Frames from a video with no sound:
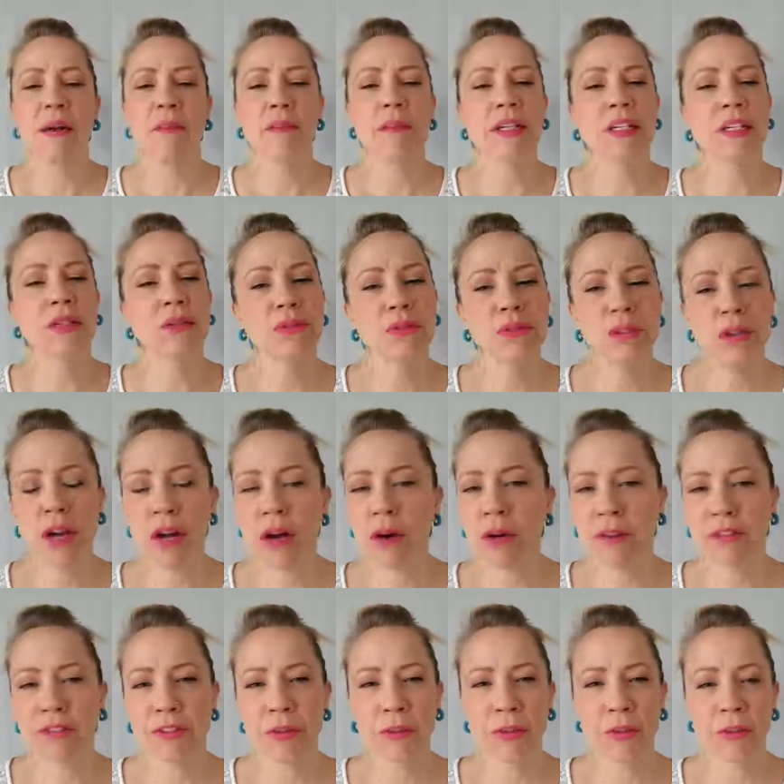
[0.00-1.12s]
But you know,
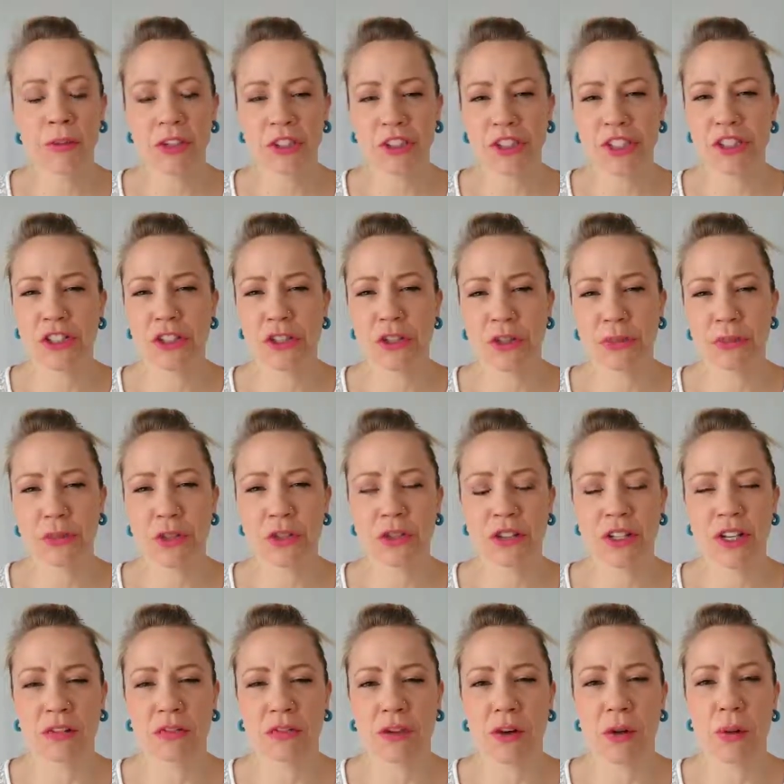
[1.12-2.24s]
if you've been watching Tune Up
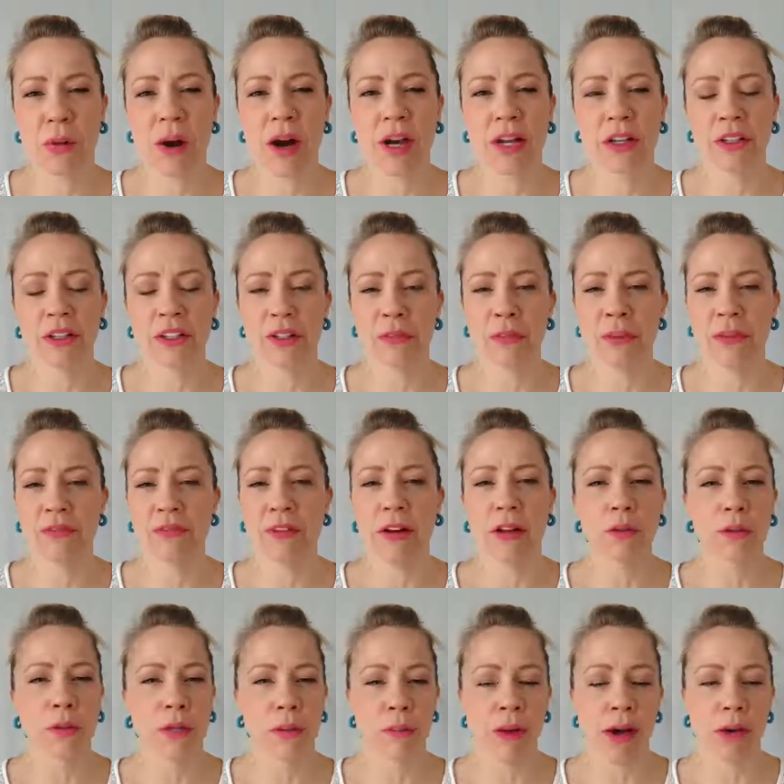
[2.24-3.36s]
Tuesday for a while and you've been
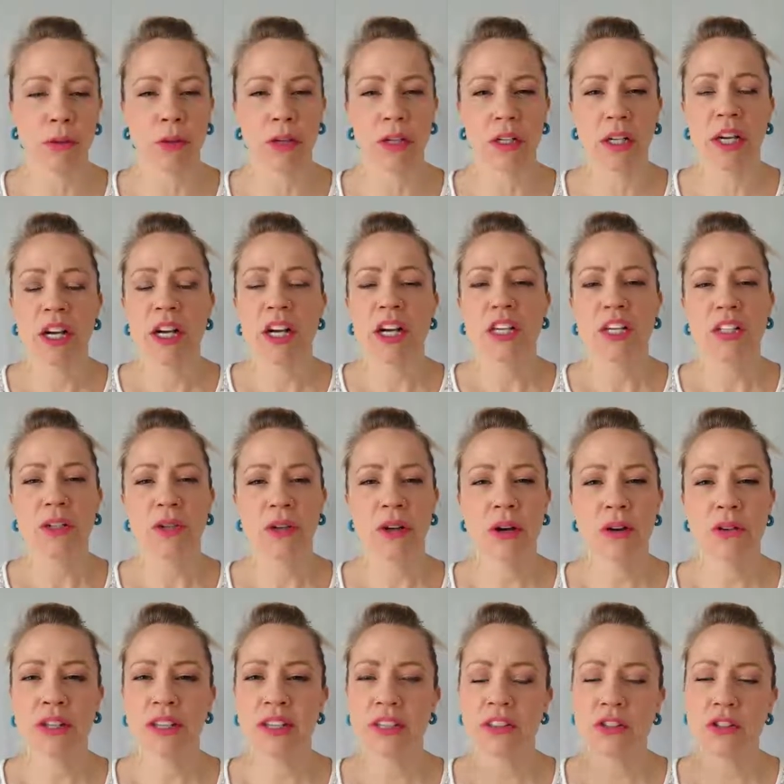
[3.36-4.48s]
following my work, you know
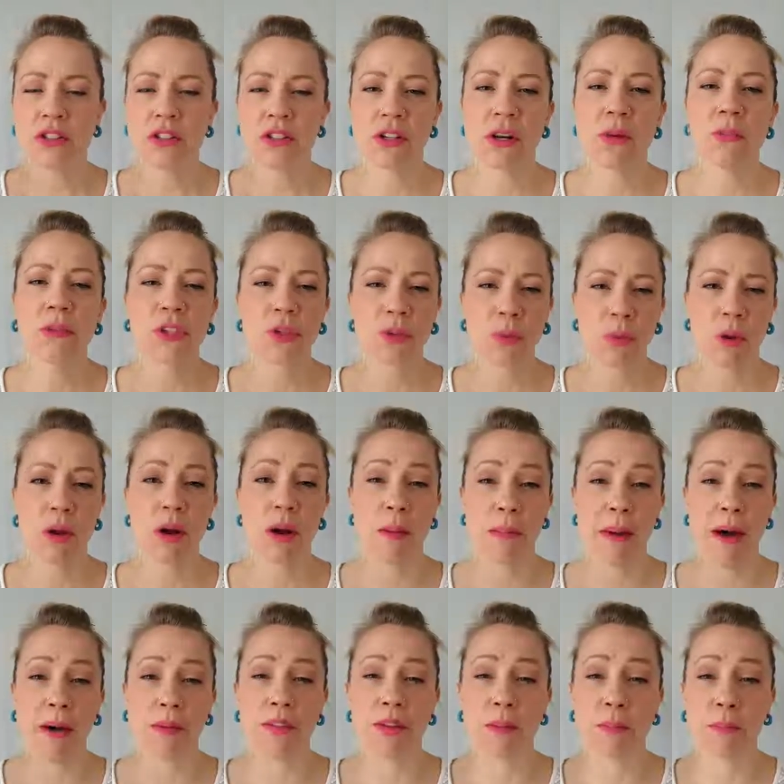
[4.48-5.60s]
that it's so much more
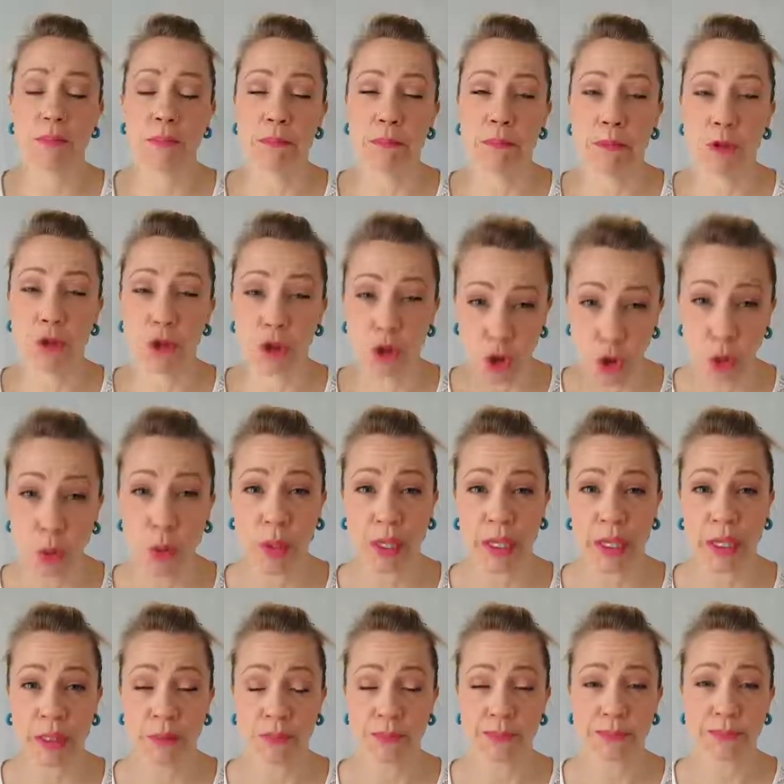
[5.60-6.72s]
about the
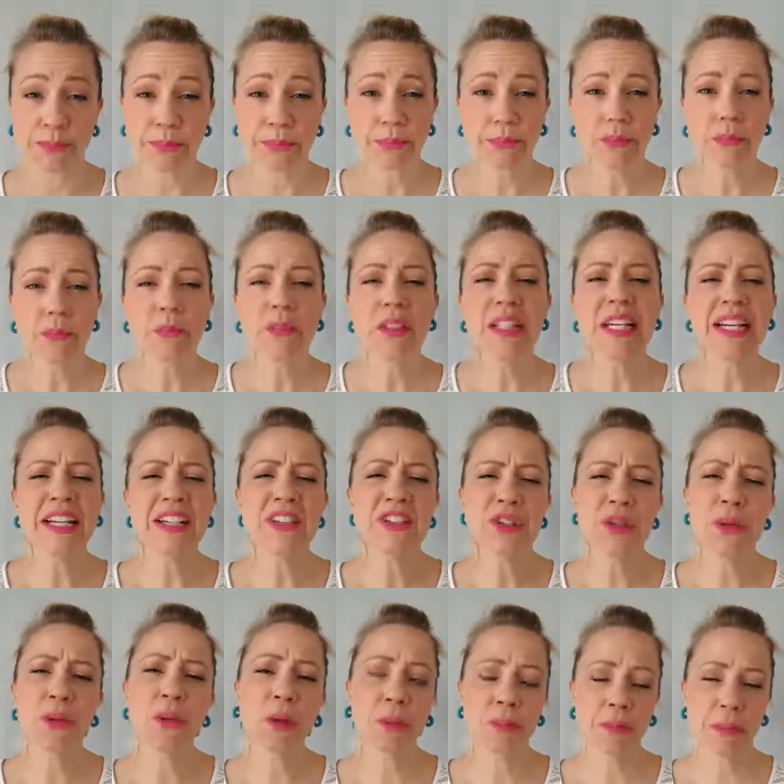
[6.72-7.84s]
doing and it's
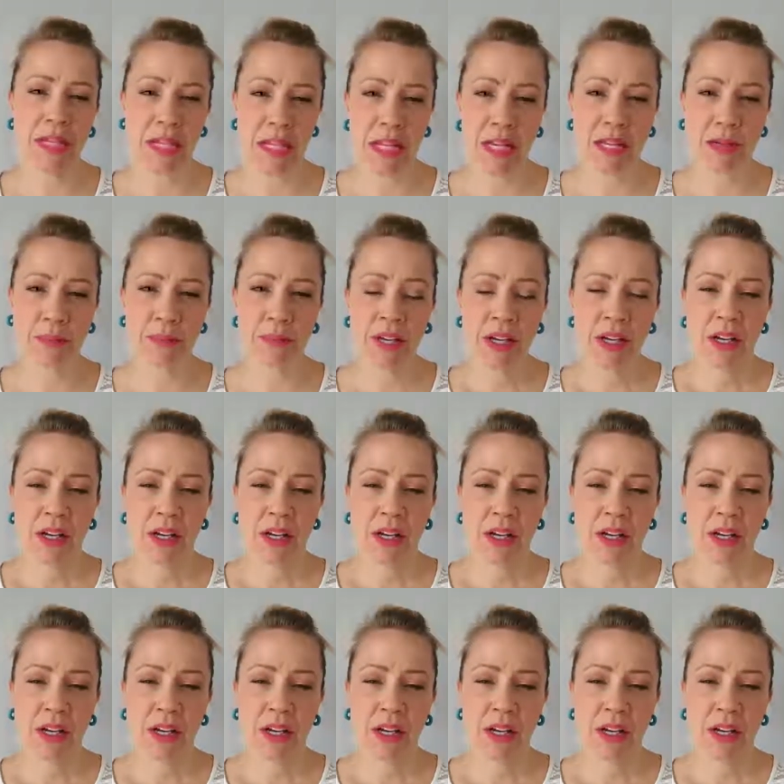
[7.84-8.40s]
who we're being.